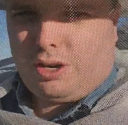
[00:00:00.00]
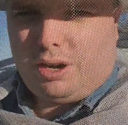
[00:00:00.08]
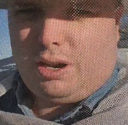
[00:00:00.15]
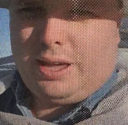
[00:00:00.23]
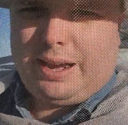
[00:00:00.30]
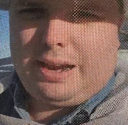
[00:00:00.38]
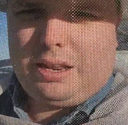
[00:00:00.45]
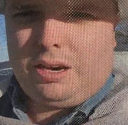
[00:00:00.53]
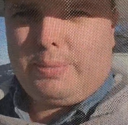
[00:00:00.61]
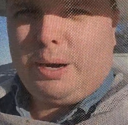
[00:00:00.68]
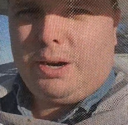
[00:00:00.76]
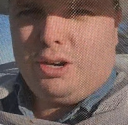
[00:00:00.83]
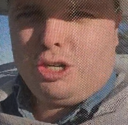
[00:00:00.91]
They'll lay down a little
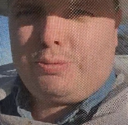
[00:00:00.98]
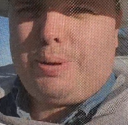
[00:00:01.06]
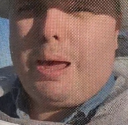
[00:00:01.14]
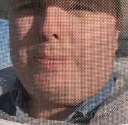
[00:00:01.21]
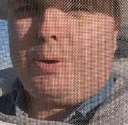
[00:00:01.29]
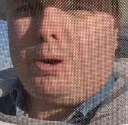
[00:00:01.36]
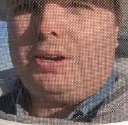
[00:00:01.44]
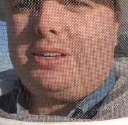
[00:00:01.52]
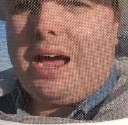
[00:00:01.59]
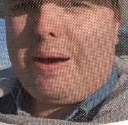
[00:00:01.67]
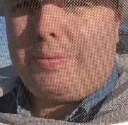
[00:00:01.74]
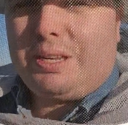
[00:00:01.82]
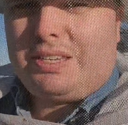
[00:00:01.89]
bit of newspaper on
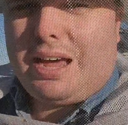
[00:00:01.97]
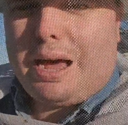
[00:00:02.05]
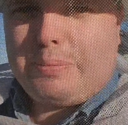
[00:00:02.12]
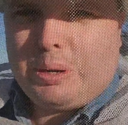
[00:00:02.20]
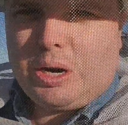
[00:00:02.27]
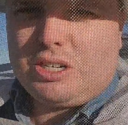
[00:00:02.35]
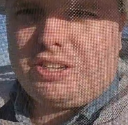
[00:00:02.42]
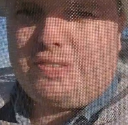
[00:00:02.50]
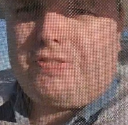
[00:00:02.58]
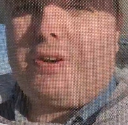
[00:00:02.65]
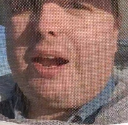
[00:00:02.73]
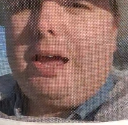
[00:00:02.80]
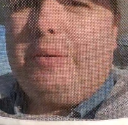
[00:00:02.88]
top of the top bars of the
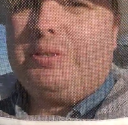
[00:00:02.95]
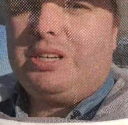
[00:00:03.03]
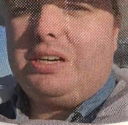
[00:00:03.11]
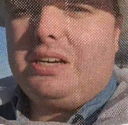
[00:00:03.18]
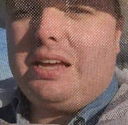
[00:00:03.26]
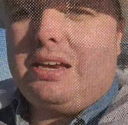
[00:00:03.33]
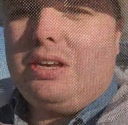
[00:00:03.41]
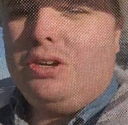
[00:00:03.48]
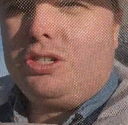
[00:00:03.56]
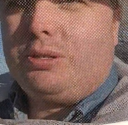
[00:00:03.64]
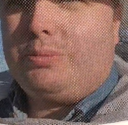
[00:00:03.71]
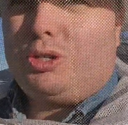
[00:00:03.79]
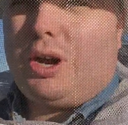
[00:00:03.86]
frames and use
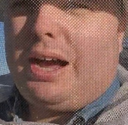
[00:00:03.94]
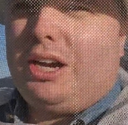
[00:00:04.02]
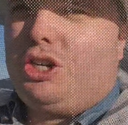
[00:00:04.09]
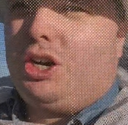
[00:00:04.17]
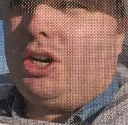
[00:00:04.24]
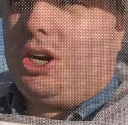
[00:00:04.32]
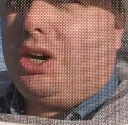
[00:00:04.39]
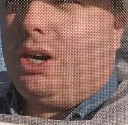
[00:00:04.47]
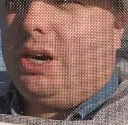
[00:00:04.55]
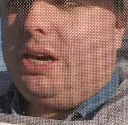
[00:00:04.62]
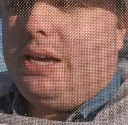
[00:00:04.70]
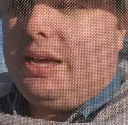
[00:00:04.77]
some dry sugar.